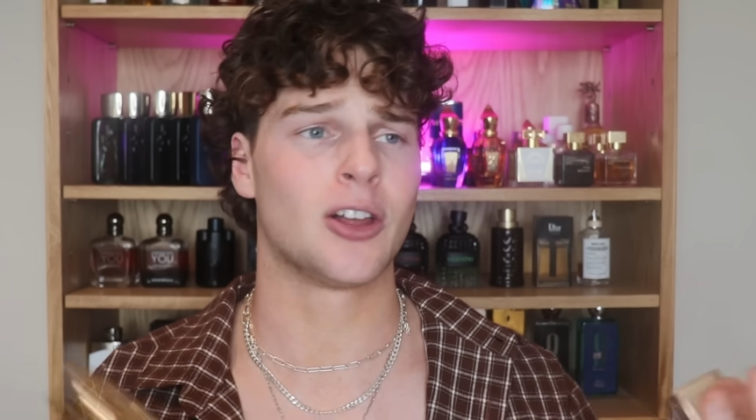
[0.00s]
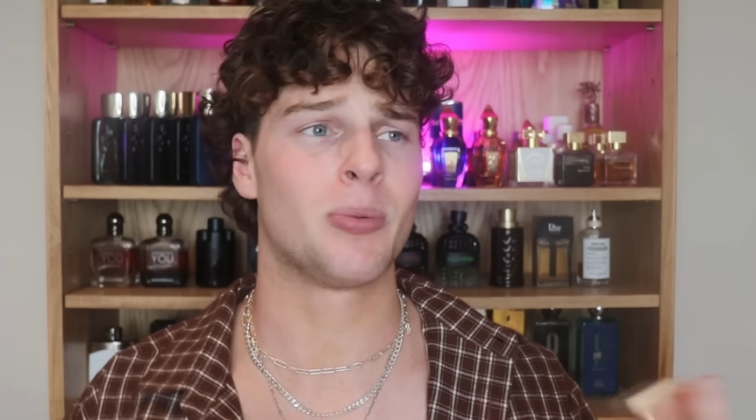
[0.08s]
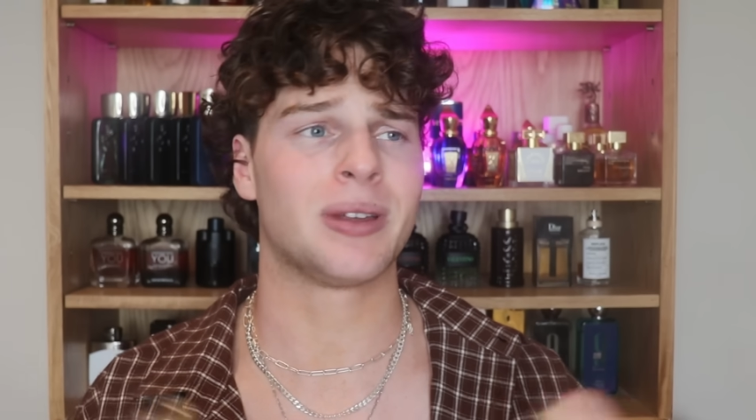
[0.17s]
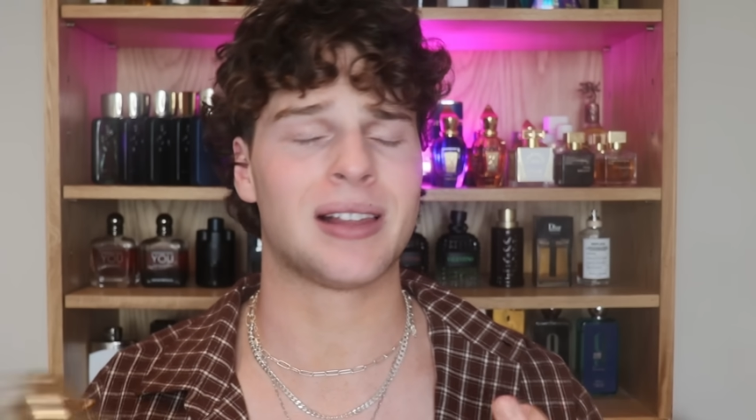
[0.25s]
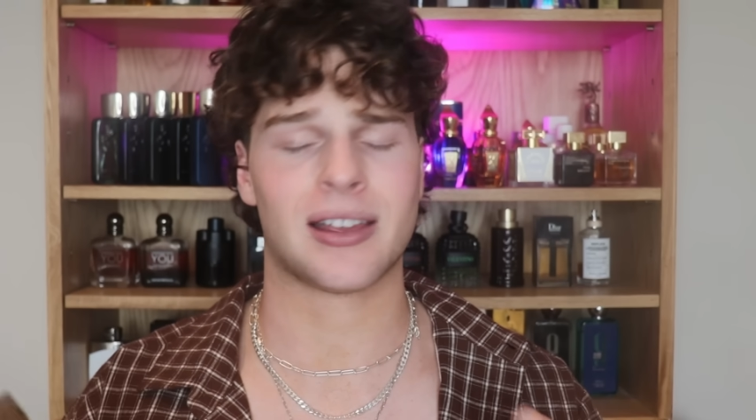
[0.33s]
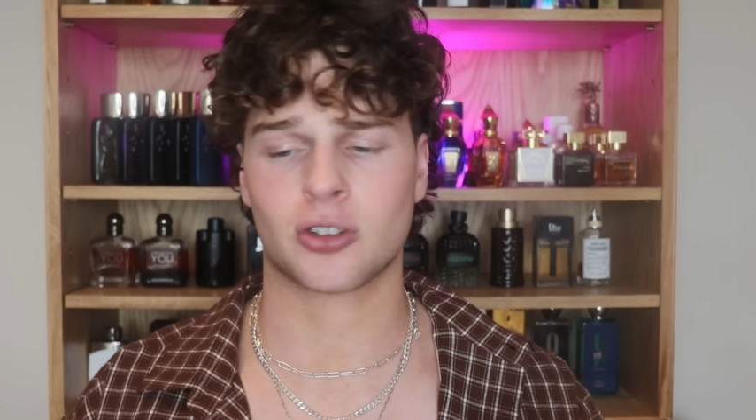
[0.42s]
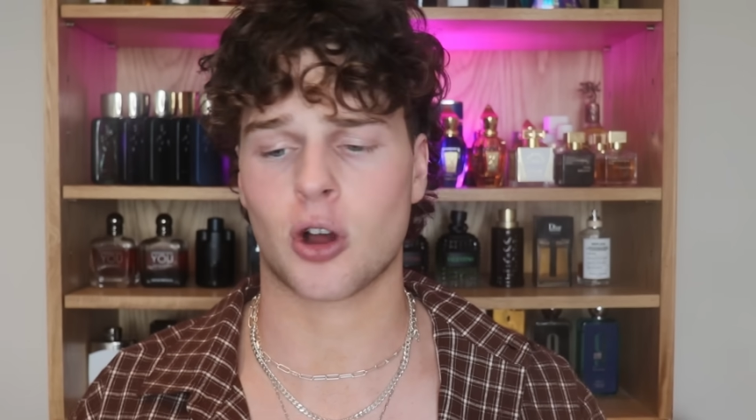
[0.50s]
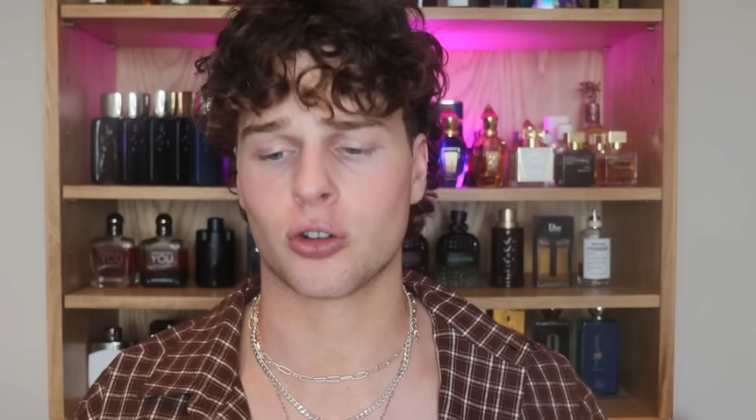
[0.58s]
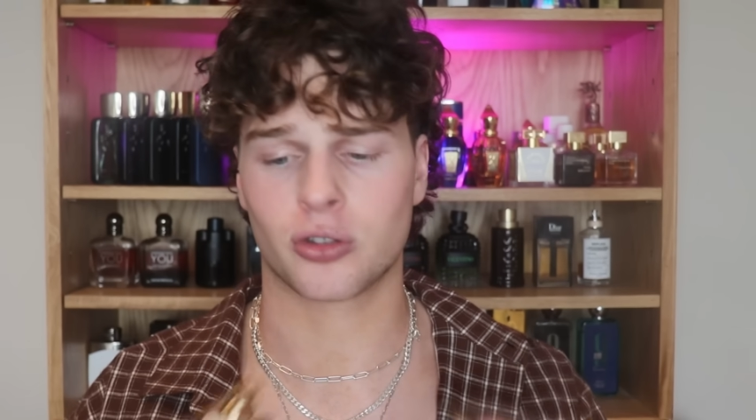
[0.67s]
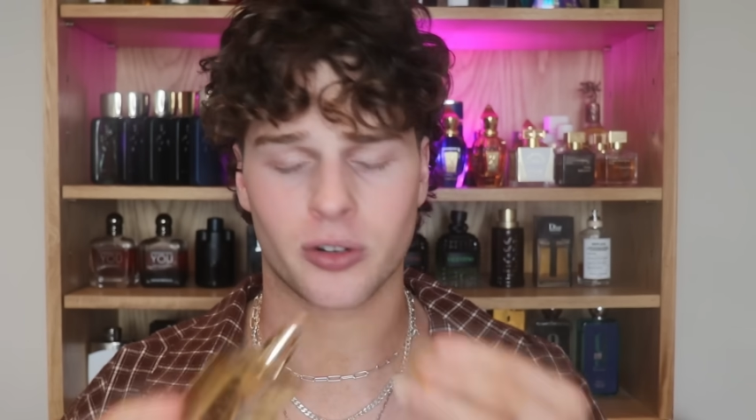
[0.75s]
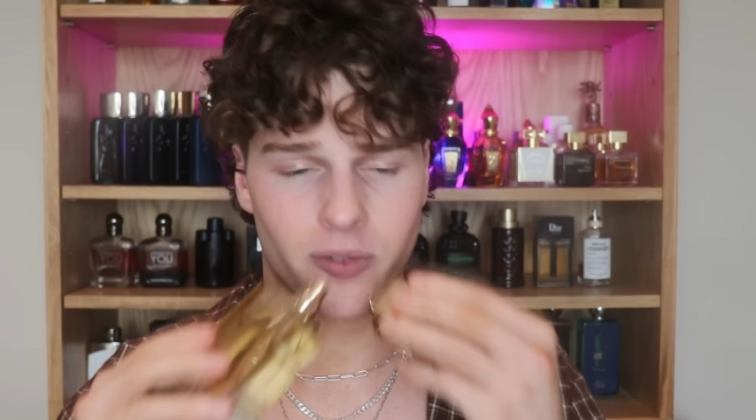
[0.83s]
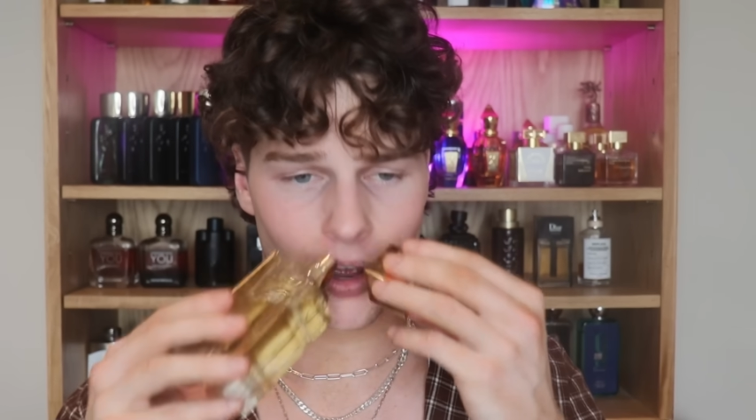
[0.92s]
little bit less
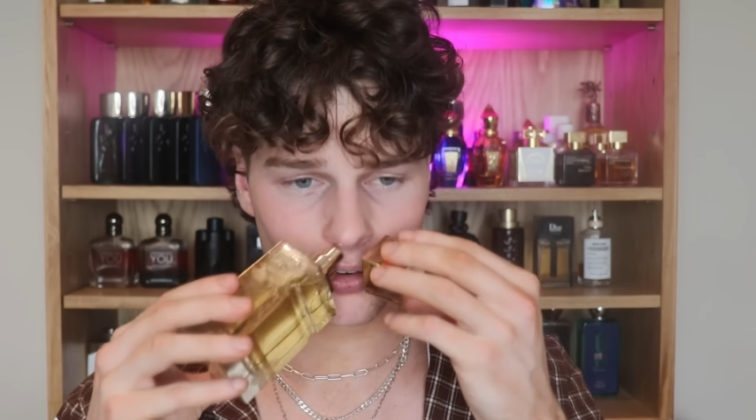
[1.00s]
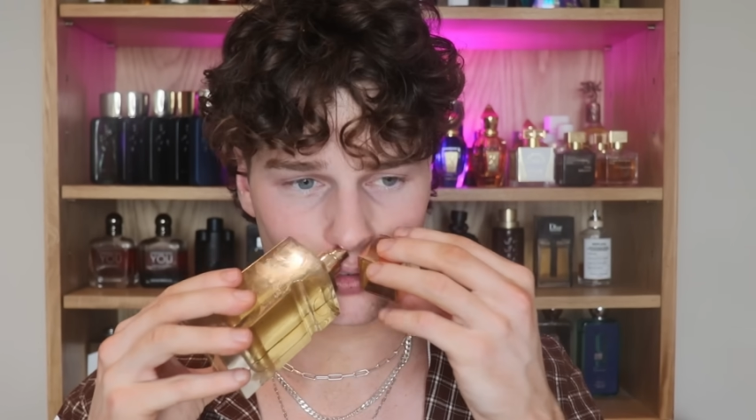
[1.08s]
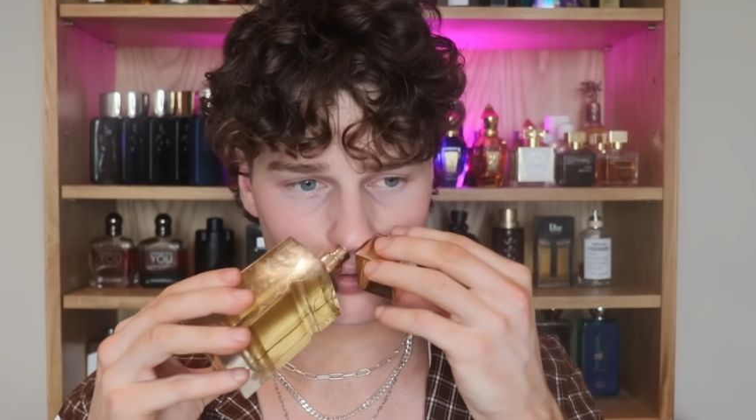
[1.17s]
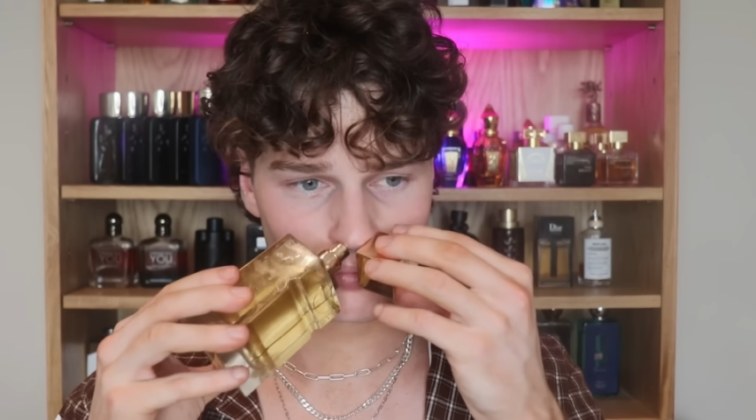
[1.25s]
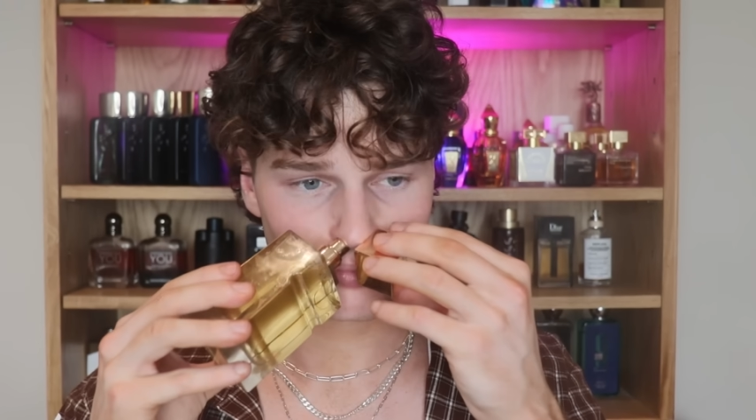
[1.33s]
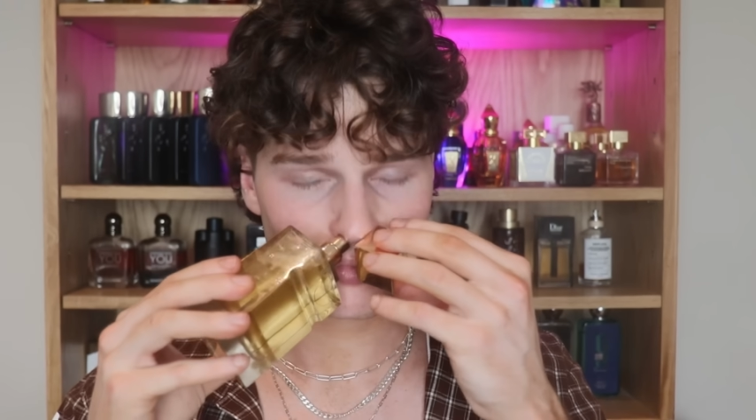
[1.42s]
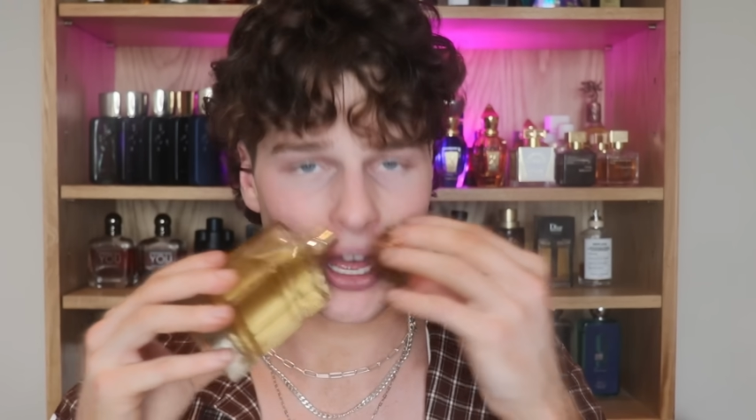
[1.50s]
controversial.